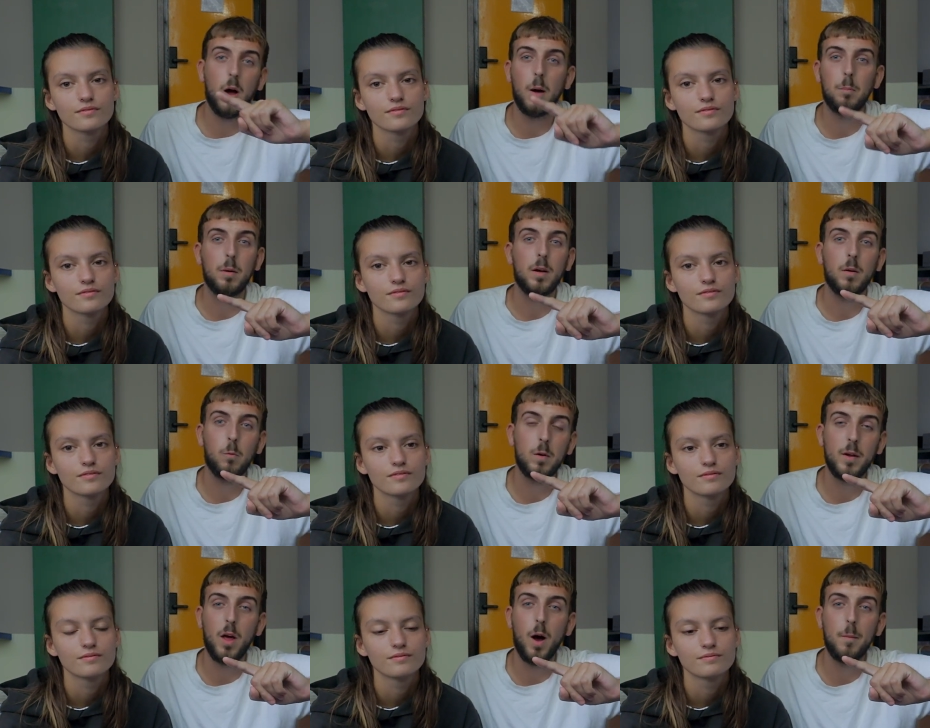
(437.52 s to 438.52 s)
Speaker 1: up.
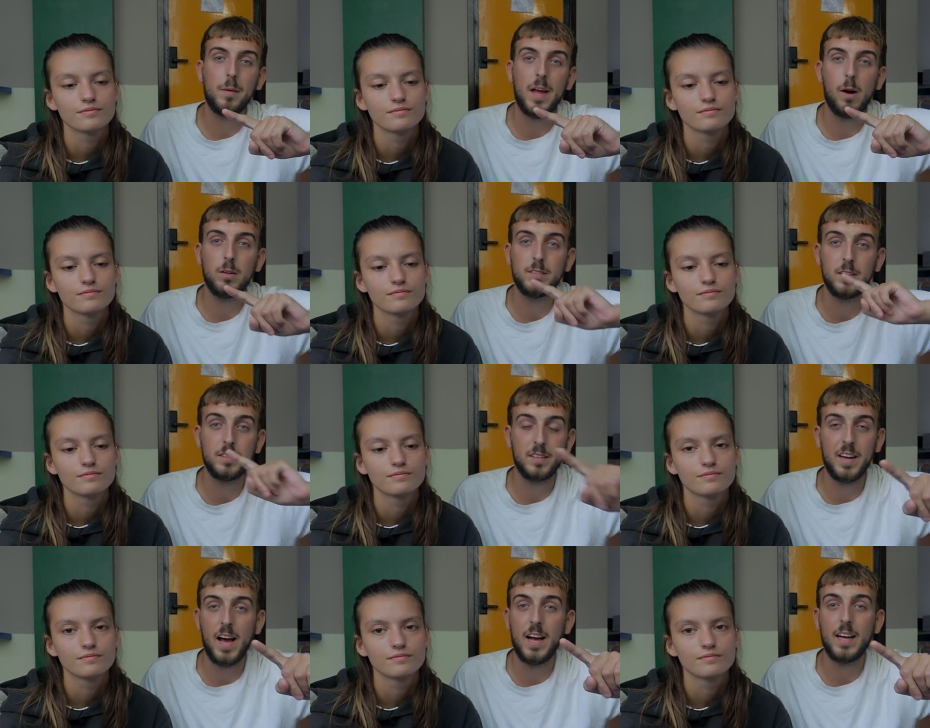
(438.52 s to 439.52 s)
We went up an hour to
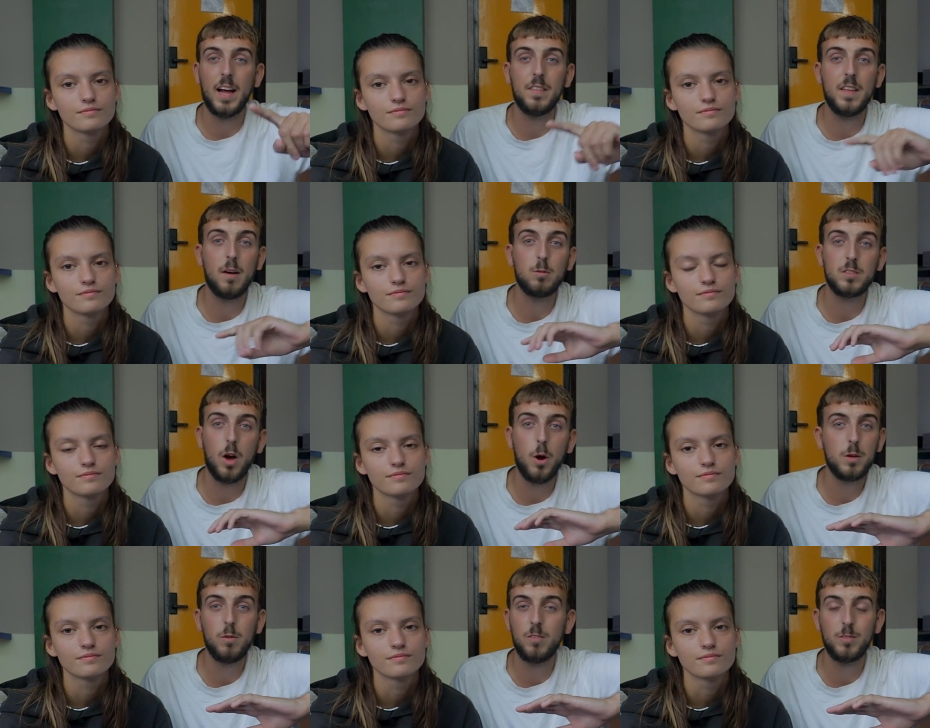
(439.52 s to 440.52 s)
Da Nang, and there was
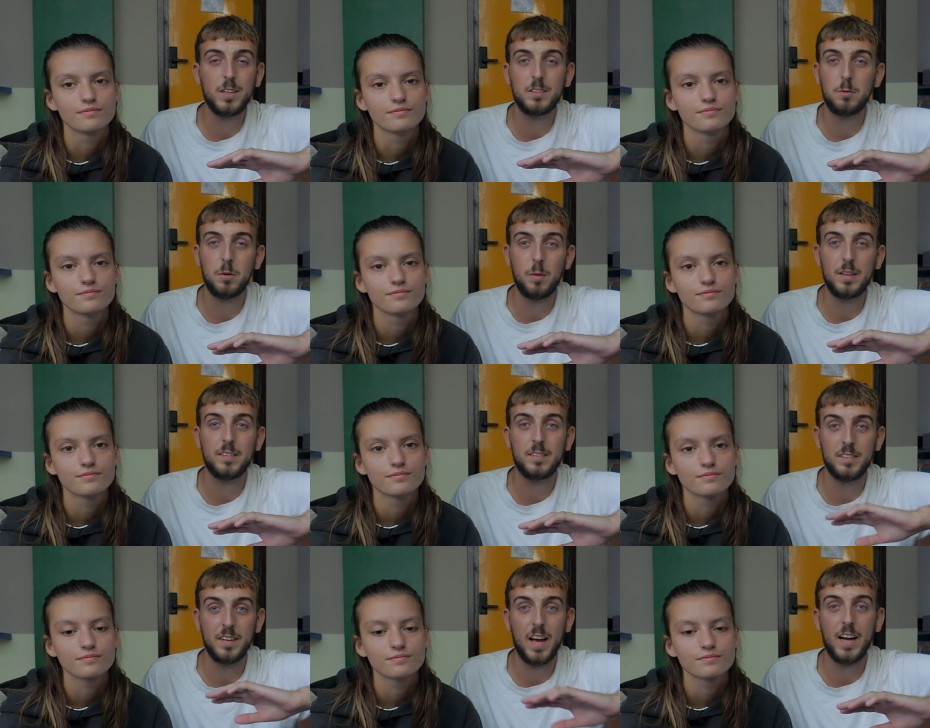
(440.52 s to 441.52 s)
only one reason we went
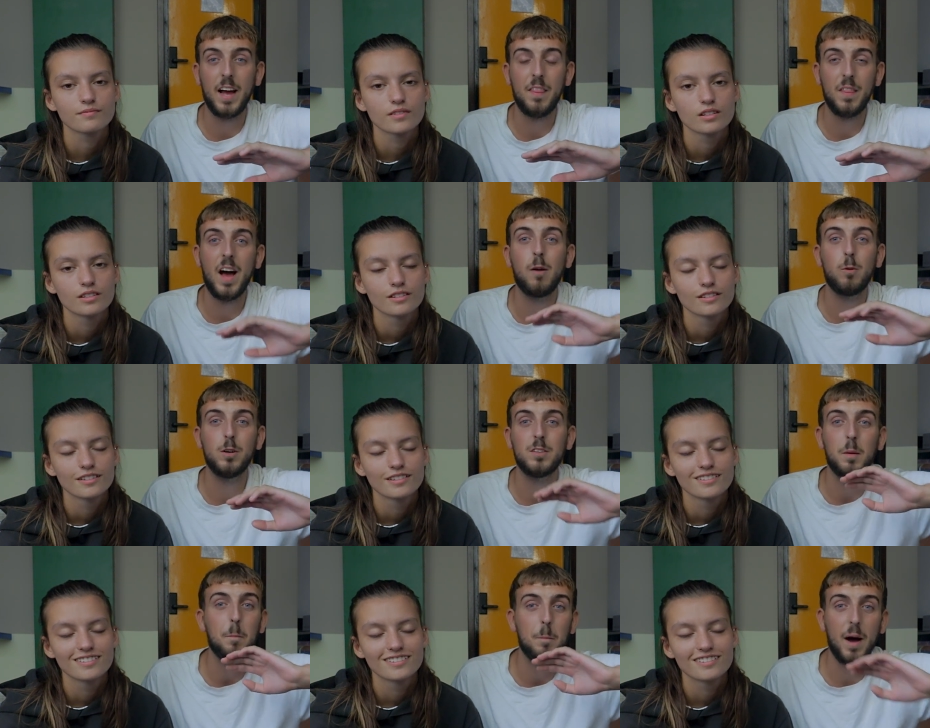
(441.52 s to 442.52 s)
to Da Nang, and that
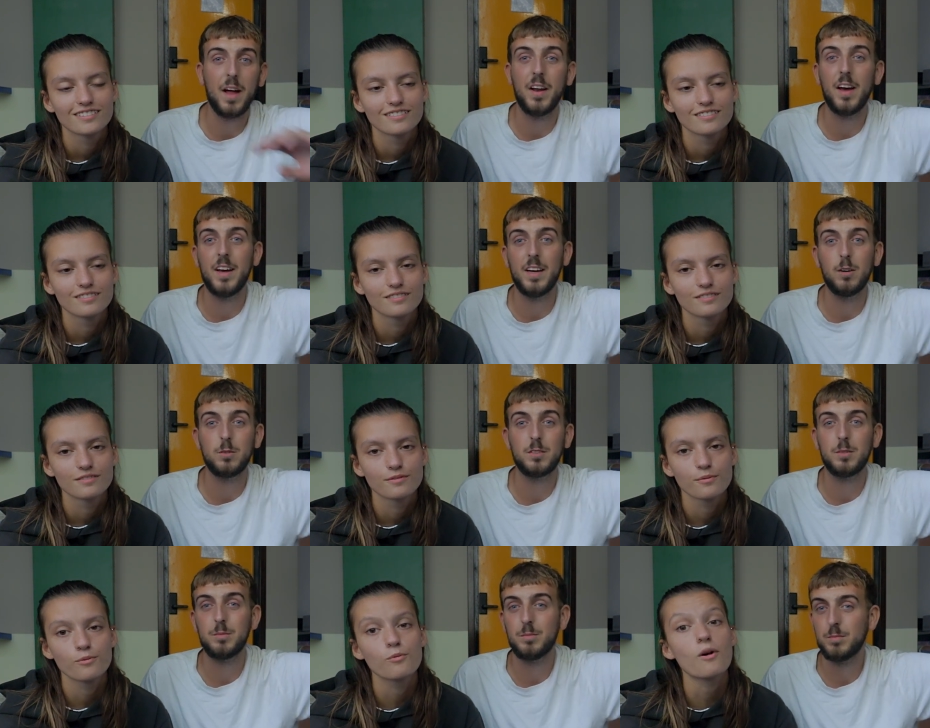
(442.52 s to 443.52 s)
was Bana
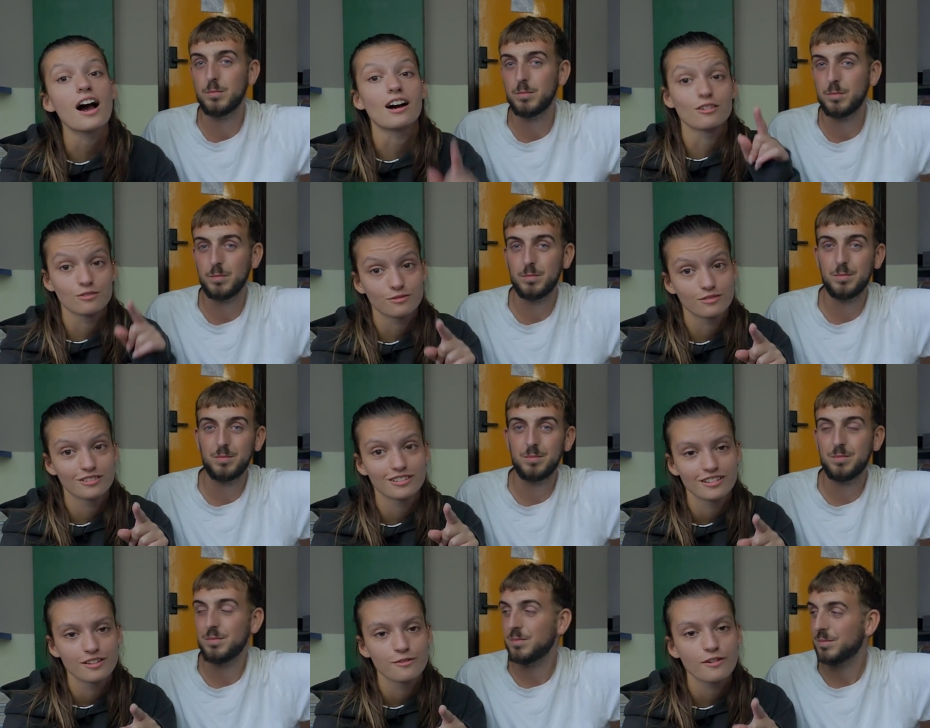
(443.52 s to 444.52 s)
Hills.
Speaker 2: Wow.
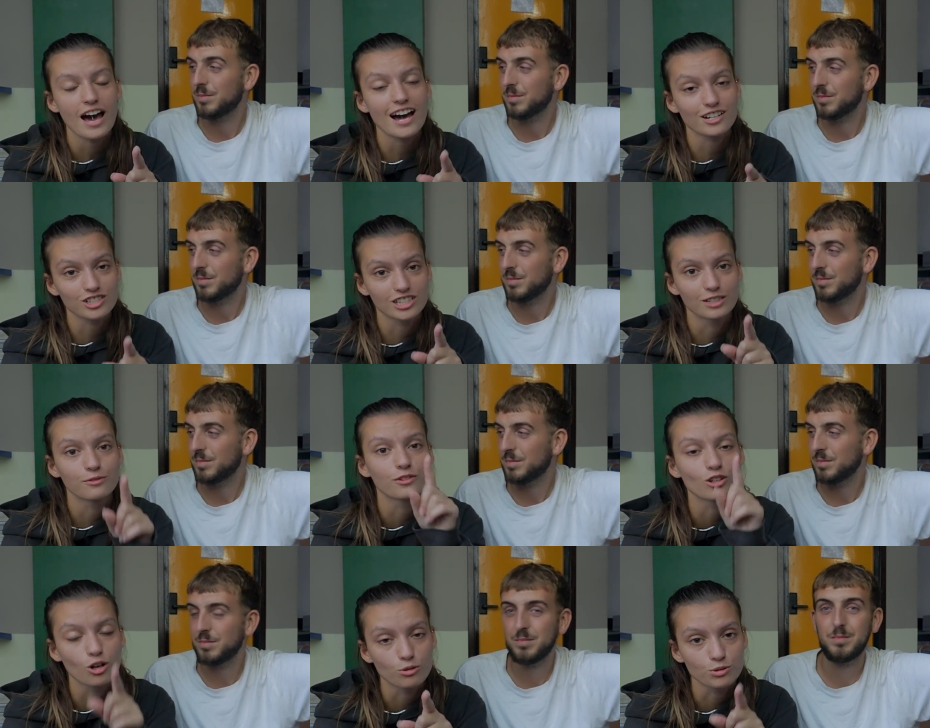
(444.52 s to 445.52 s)
Actually
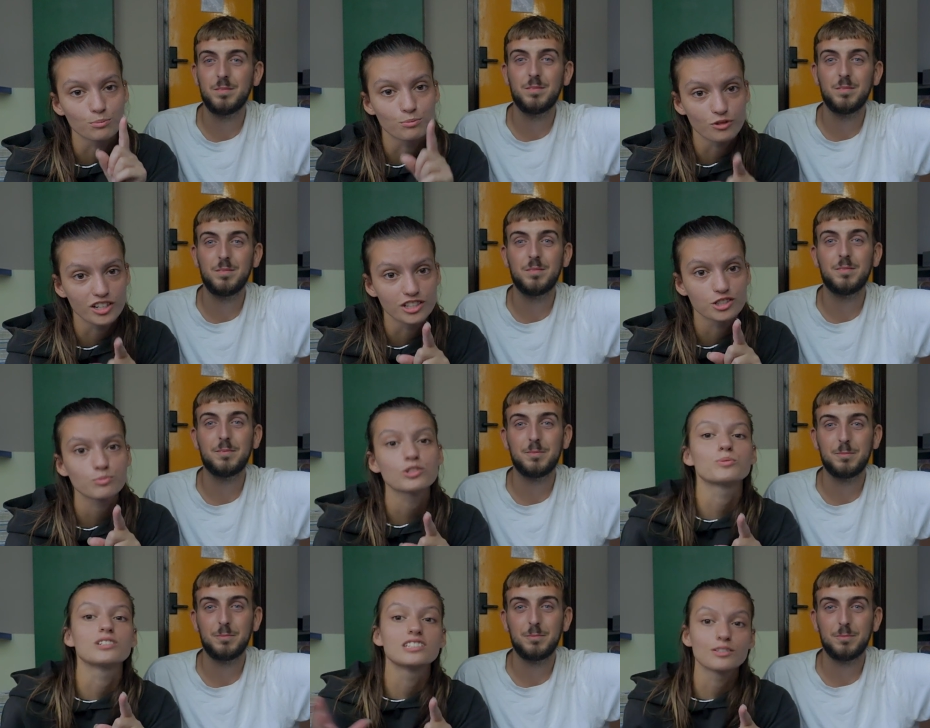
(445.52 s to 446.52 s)
for the Golden Bridge,
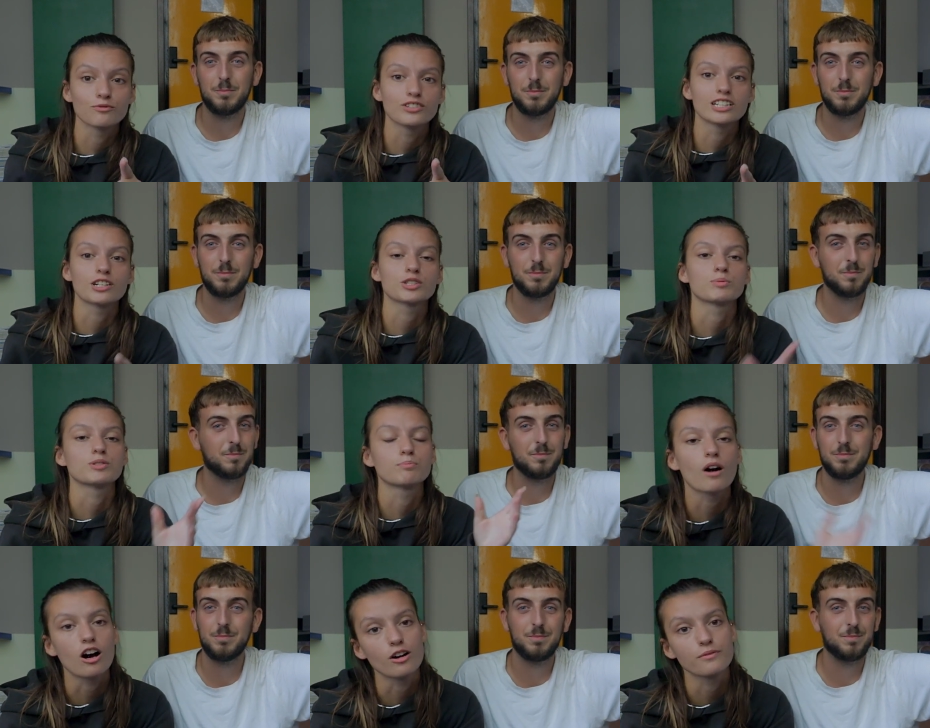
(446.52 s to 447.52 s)
which we didn't realise was
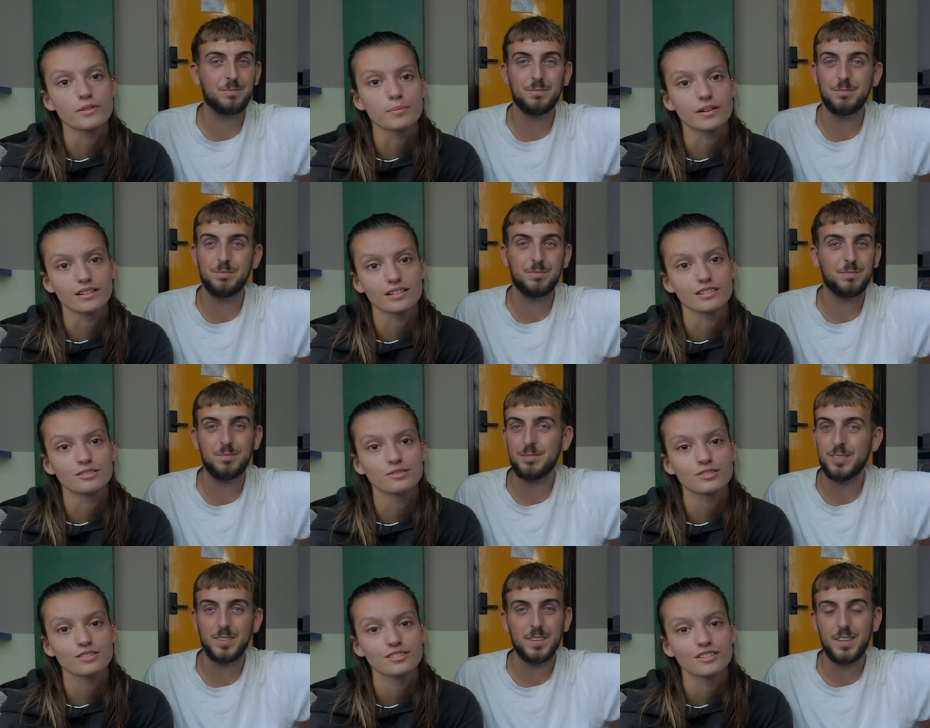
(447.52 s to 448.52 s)
part of the Bana Hills.